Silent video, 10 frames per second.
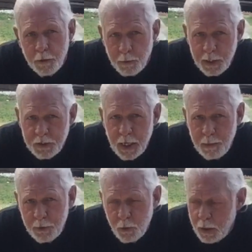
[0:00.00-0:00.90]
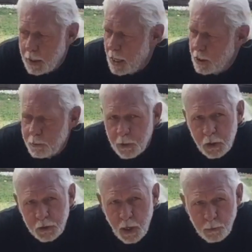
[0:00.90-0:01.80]
The reason I'm doing that is
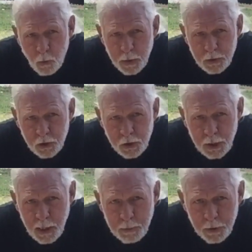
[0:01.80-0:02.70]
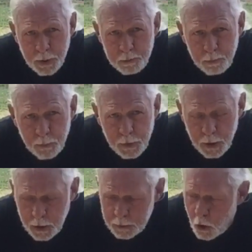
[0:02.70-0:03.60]
because I'm going to staple
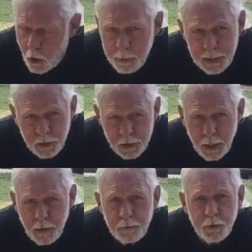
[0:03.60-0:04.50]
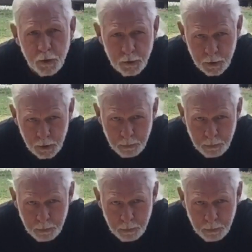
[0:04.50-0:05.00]
the carpet itself to the